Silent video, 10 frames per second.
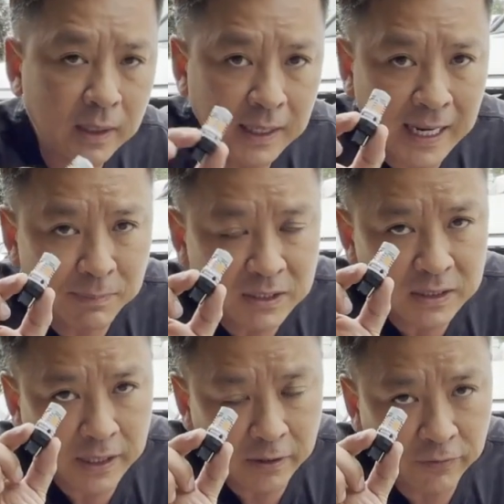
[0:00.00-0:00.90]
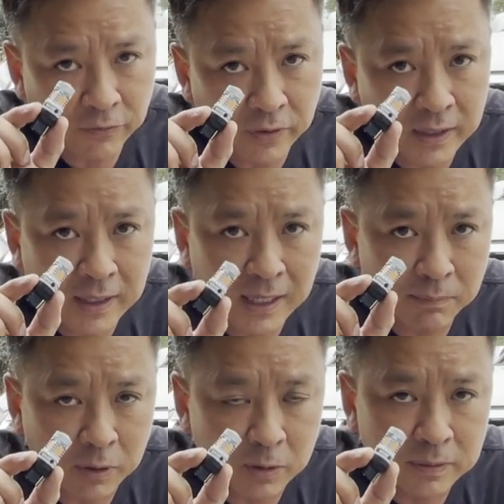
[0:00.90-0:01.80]
CANbus air-free light
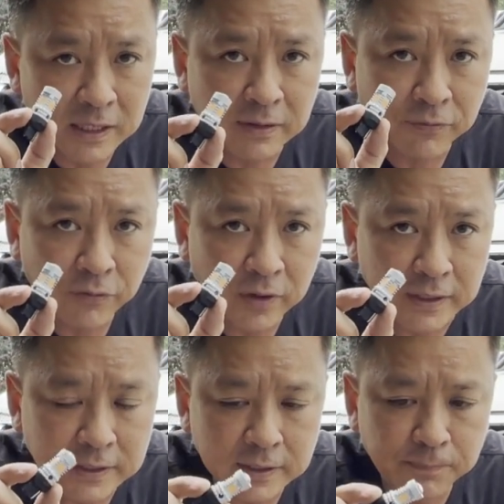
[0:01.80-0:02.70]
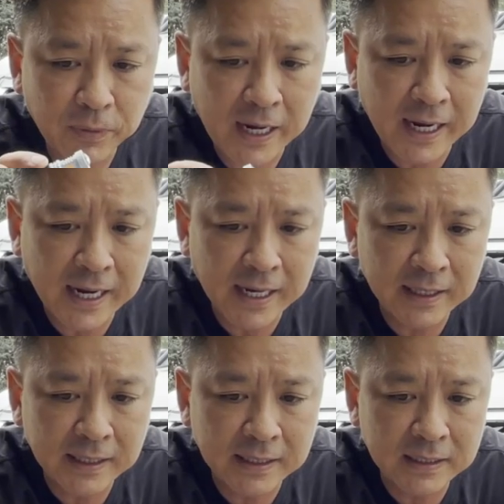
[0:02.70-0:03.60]
bulbs in the front
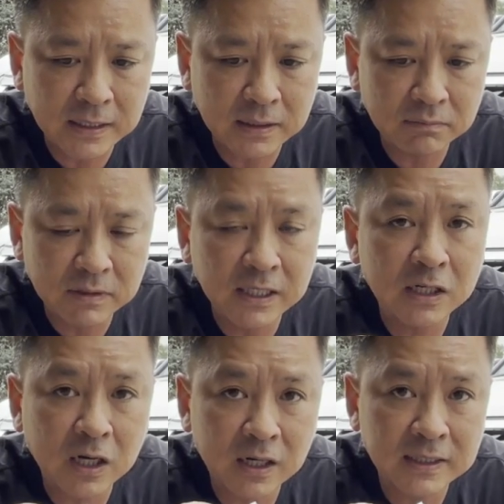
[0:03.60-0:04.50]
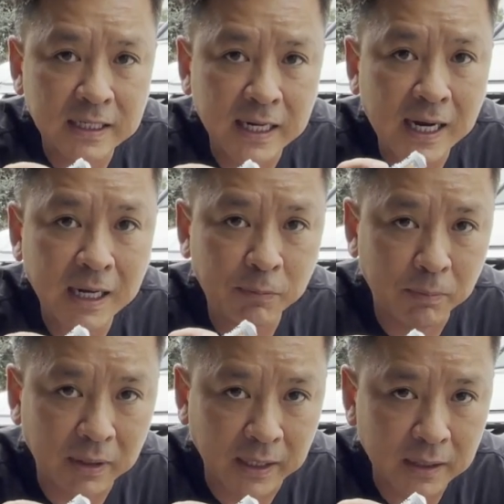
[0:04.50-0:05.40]
and it didn't cause any
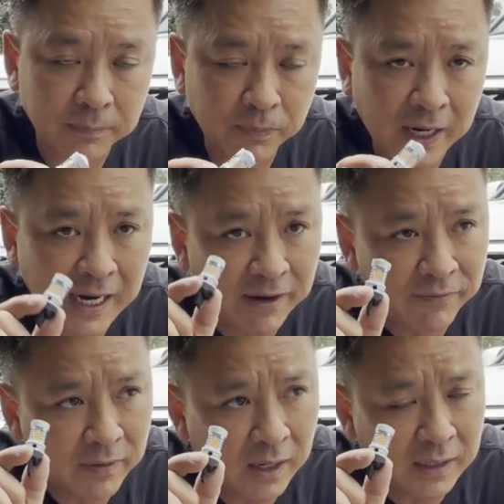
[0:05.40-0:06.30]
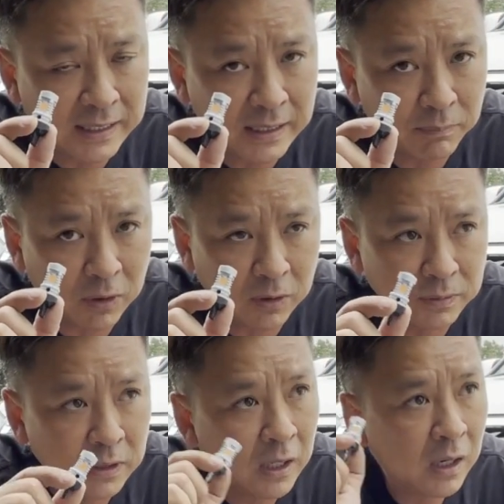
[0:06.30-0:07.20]
hyperblink. I have LED
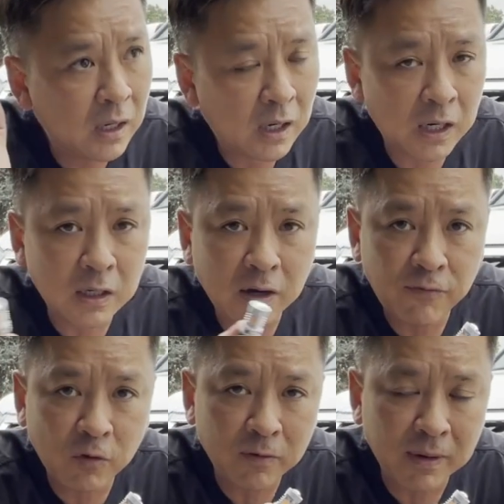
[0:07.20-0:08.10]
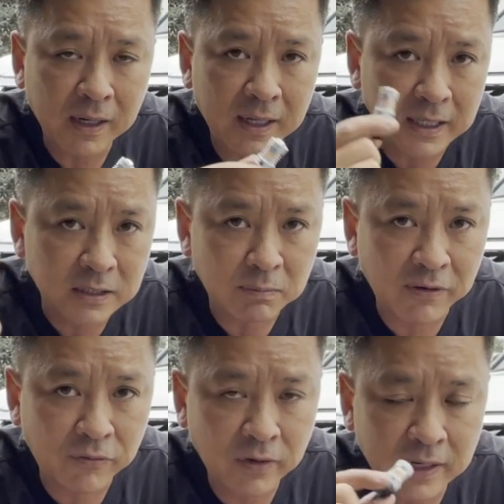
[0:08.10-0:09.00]
bulbs on all four of my lights, my
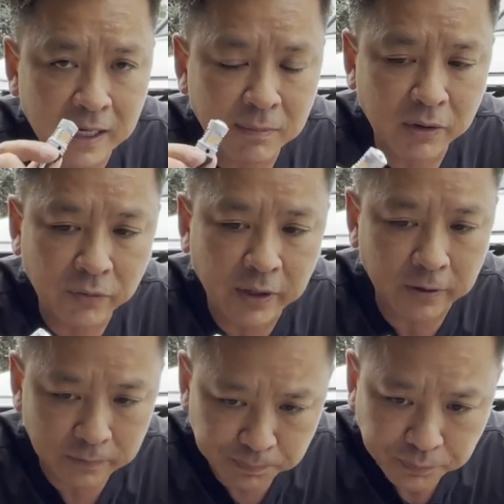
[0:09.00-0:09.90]
front and my rear.